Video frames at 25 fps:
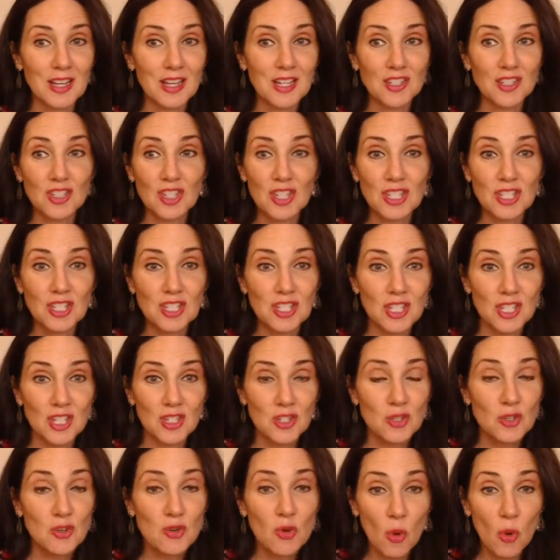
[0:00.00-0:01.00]
just
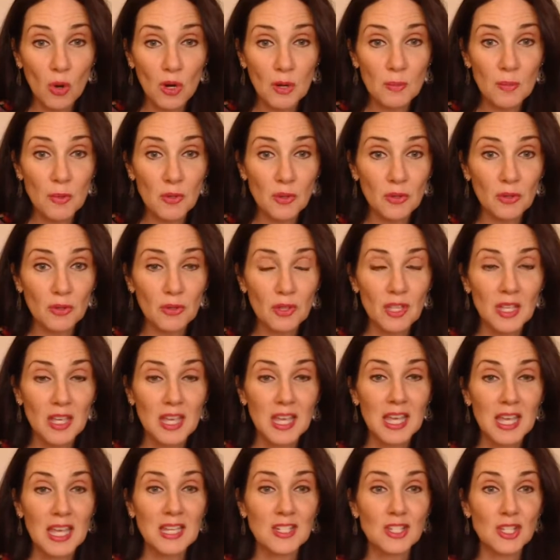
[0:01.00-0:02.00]
normal
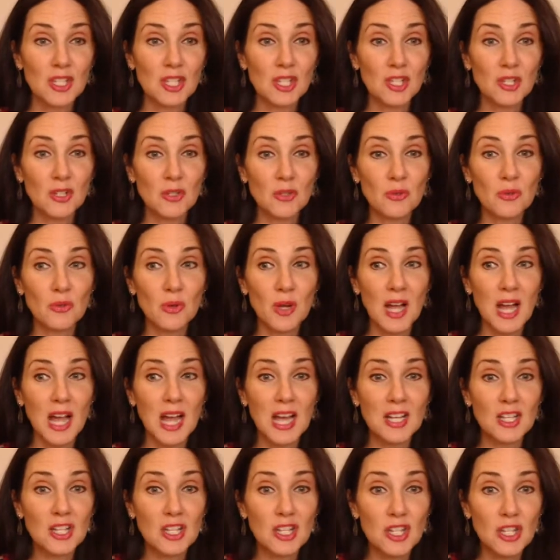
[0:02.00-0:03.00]
to
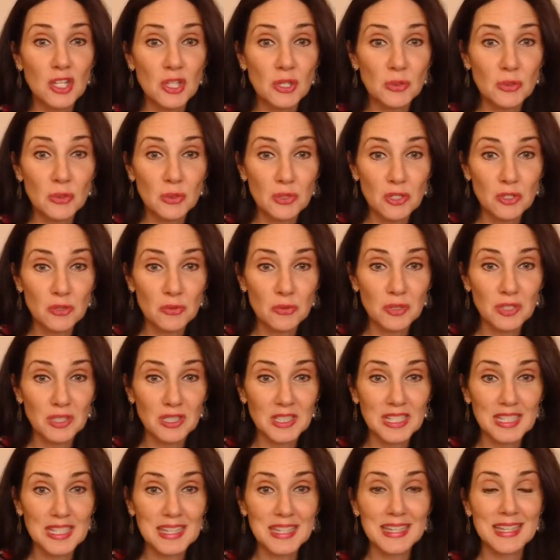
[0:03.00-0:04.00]

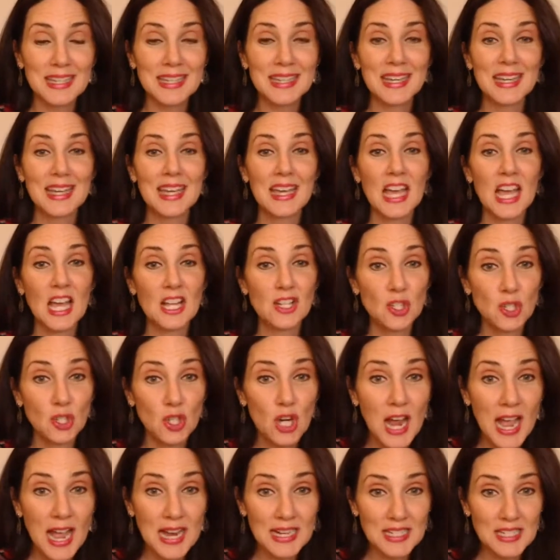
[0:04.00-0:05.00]
unusually
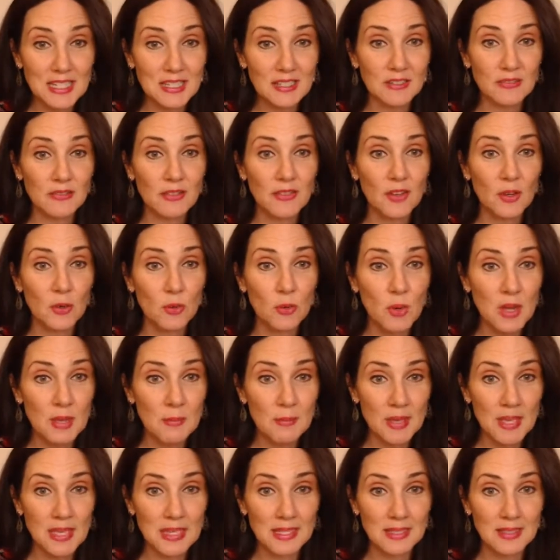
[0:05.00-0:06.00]
attractive
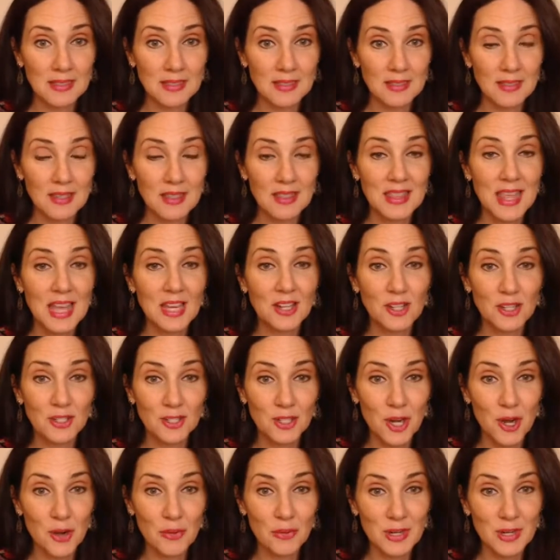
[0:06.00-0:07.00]
women that are
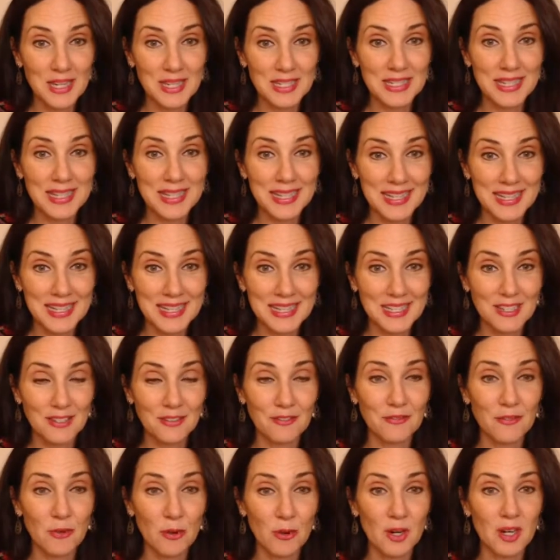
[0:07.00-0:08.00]
going in
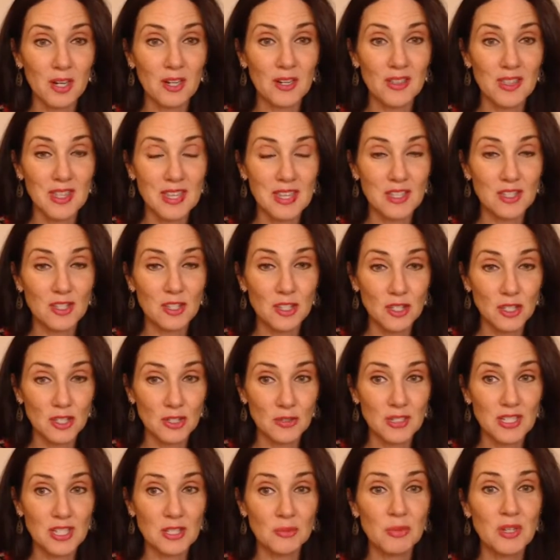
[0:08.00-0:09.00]
for these
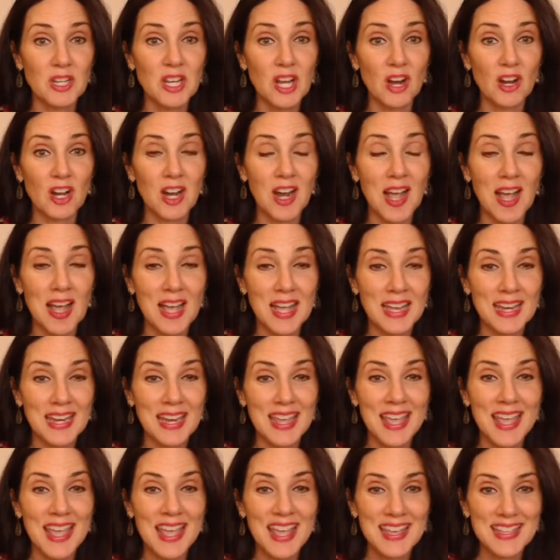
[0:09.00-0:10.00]
surgeries. We are
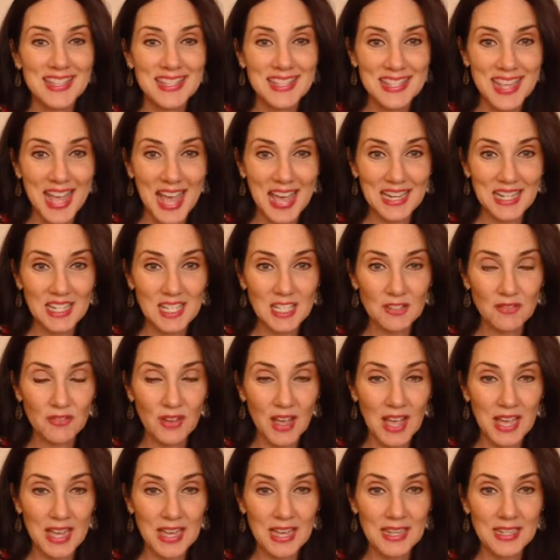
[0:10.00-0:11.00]

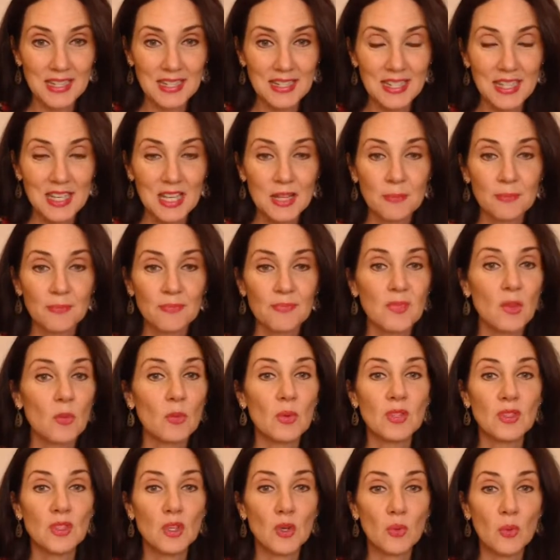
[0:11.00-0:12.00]
unsatisfied
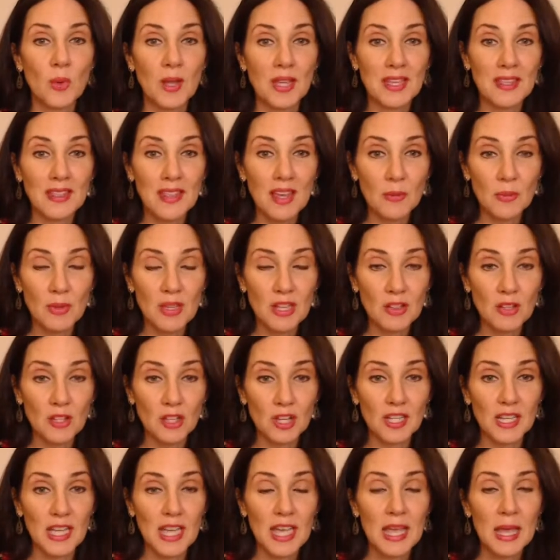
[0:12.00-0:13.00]
with the way that we
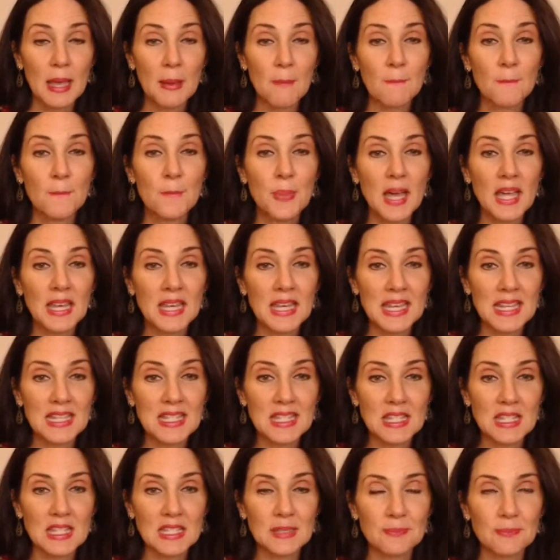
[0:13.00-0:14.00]
look, but
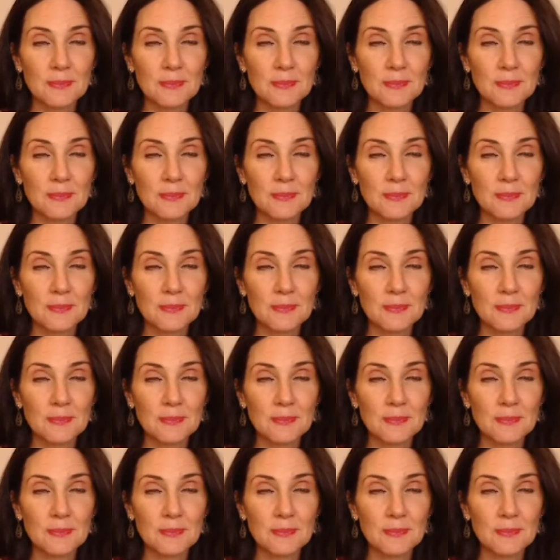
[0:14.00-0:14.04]
it's